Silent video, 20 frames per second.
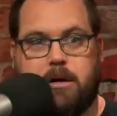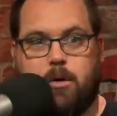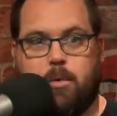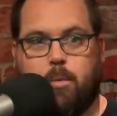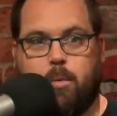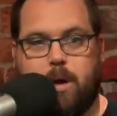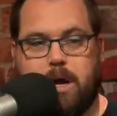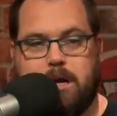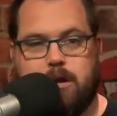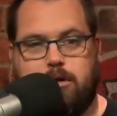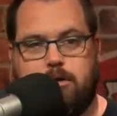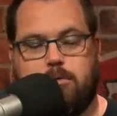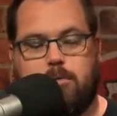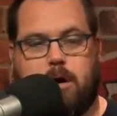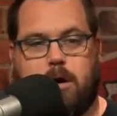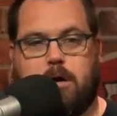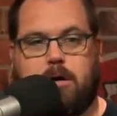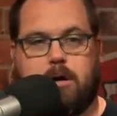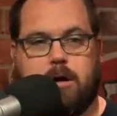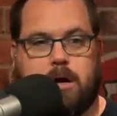when you
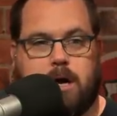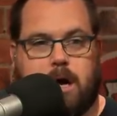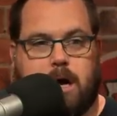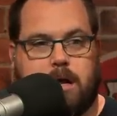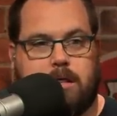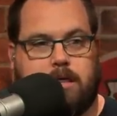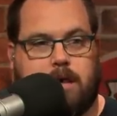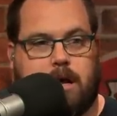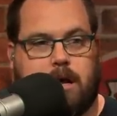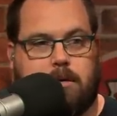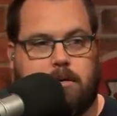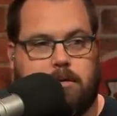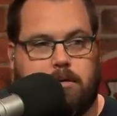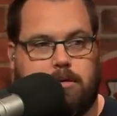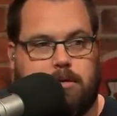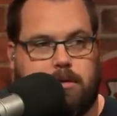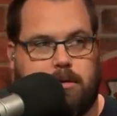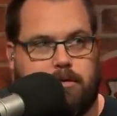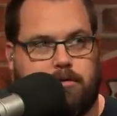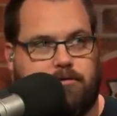are a guy that
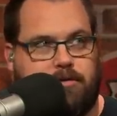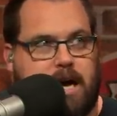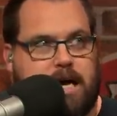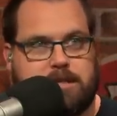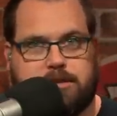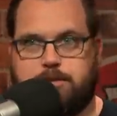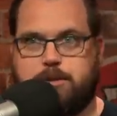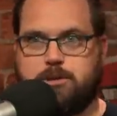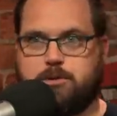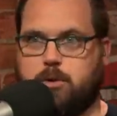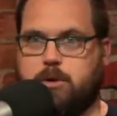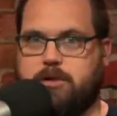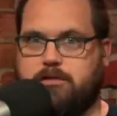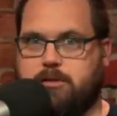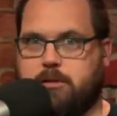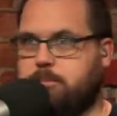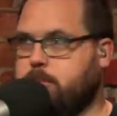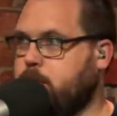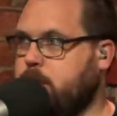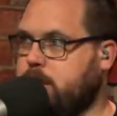the vast majority of
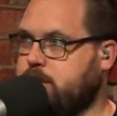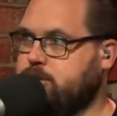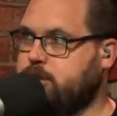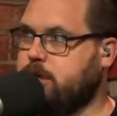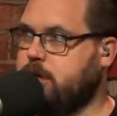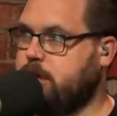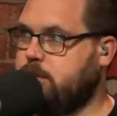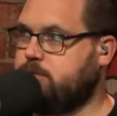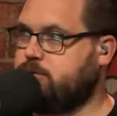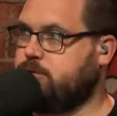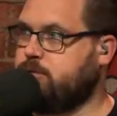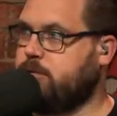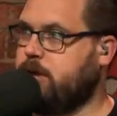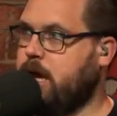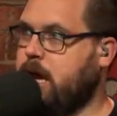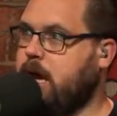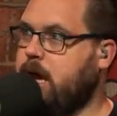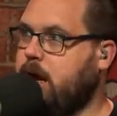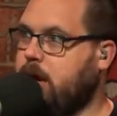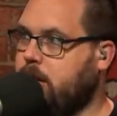your production comes through
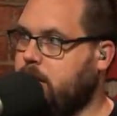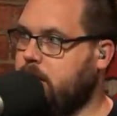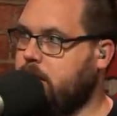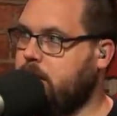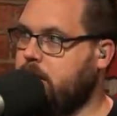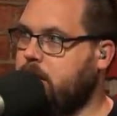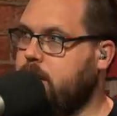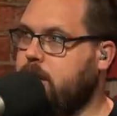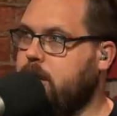the air